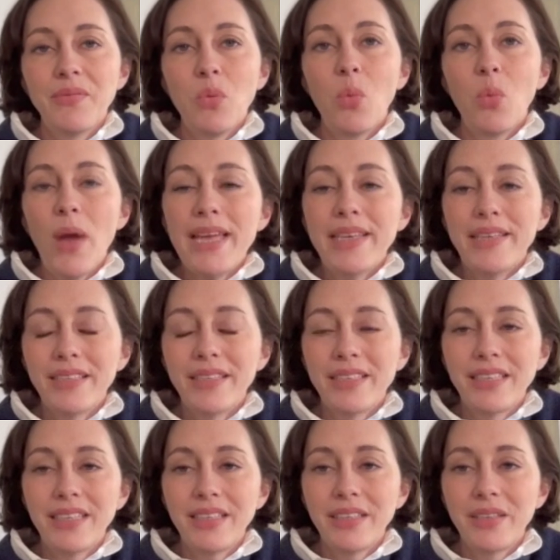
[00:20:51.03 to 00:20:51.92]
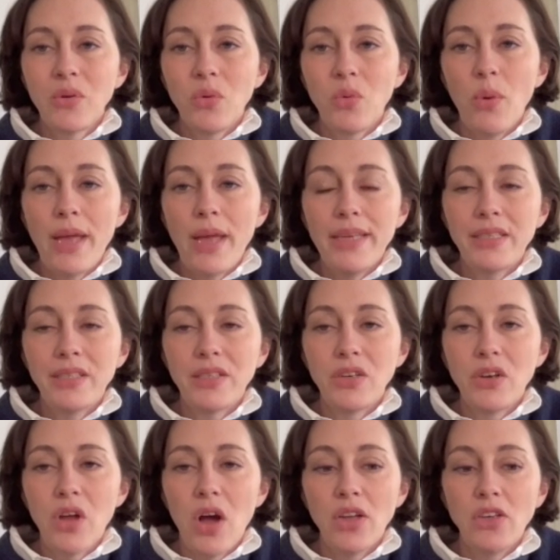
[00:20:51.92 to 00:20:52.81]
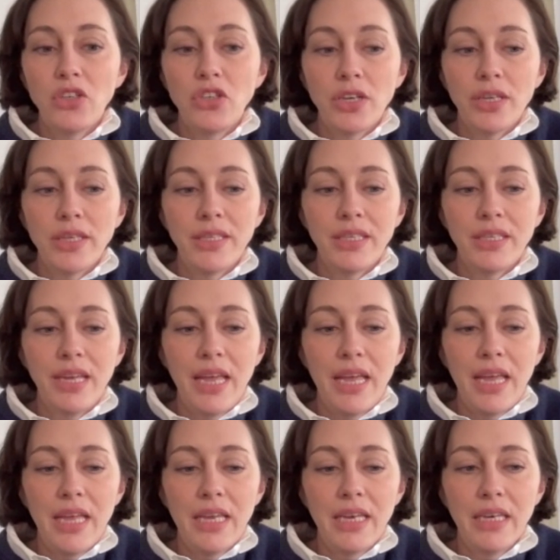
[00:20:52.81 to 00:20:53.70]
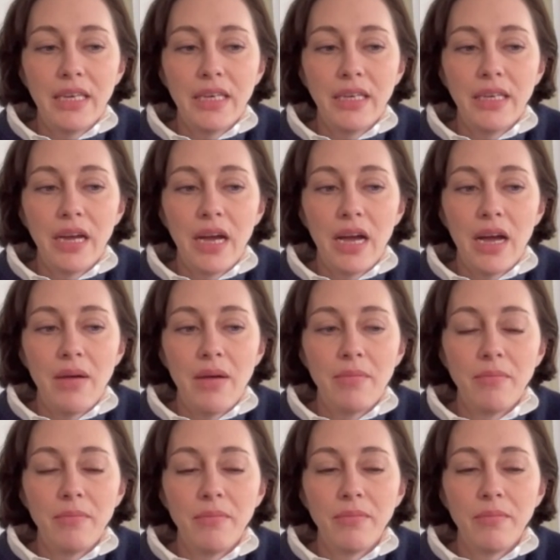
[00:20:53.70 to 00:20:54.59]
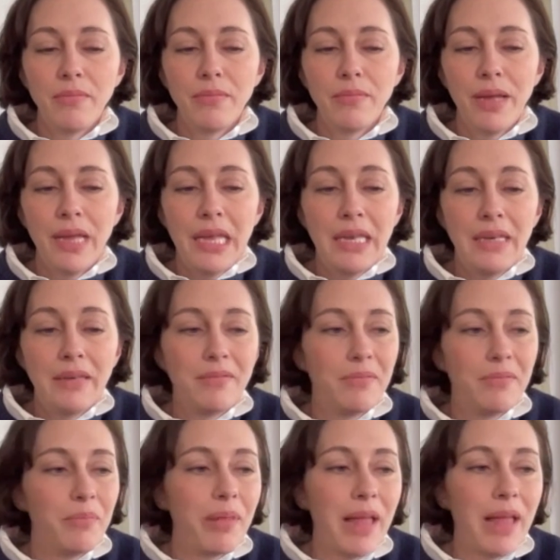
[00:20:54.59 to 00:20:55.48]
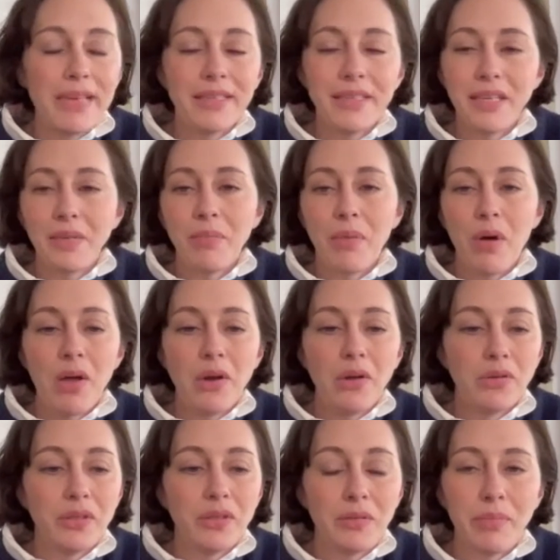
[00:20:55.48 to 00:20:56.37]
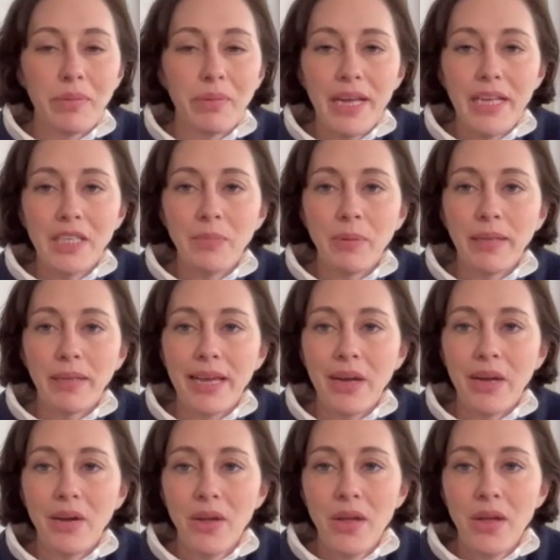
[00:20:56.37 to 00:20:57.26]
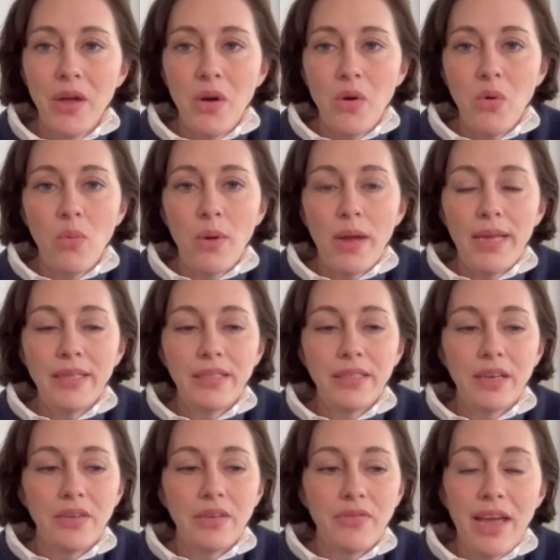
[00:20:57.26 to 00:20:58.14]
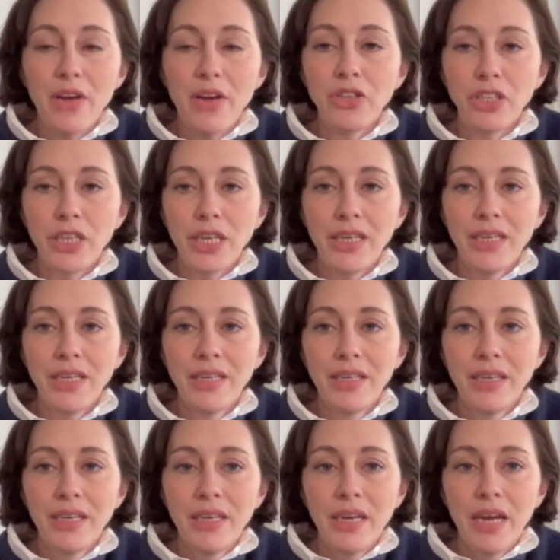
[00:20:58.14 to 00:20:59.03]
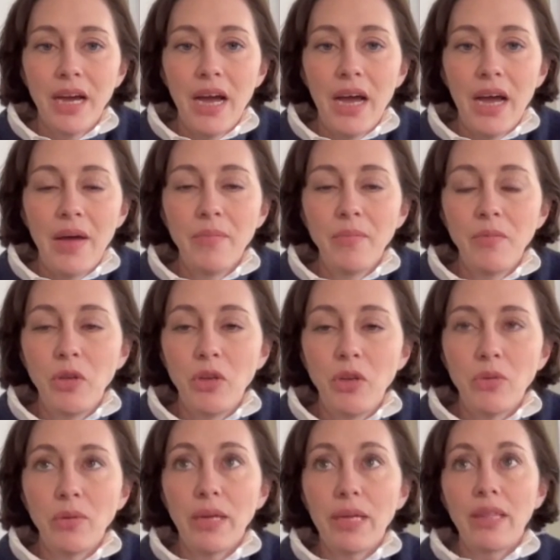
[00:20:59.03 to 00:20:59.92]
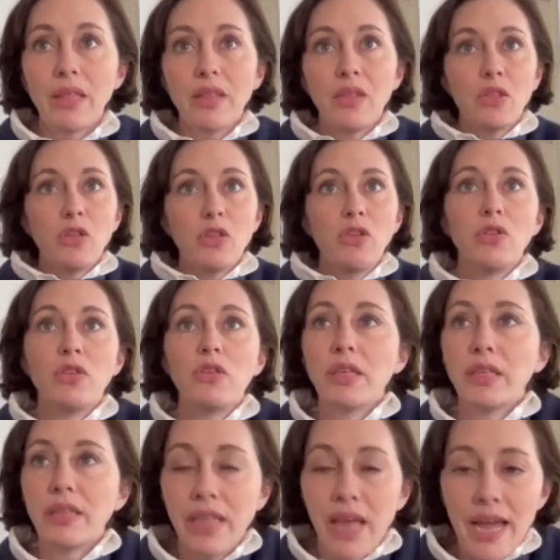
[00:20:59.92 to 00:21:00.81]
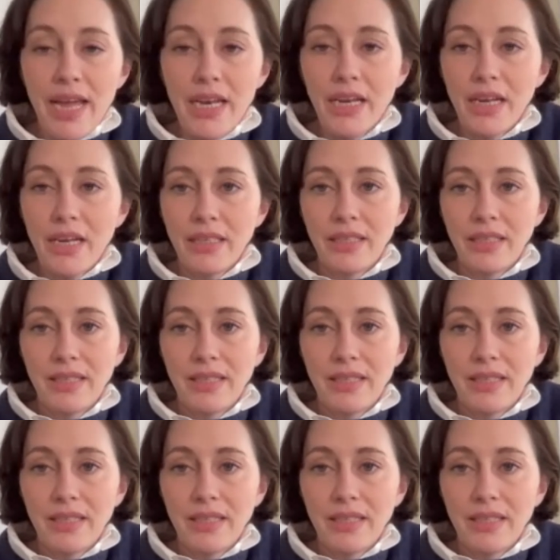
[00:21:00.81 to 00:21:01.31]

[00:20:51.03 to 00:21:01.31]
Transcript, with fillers: waste, waste, not just in, um, in plastic bottles and plates, but like waste of energy, um, you know, like to light a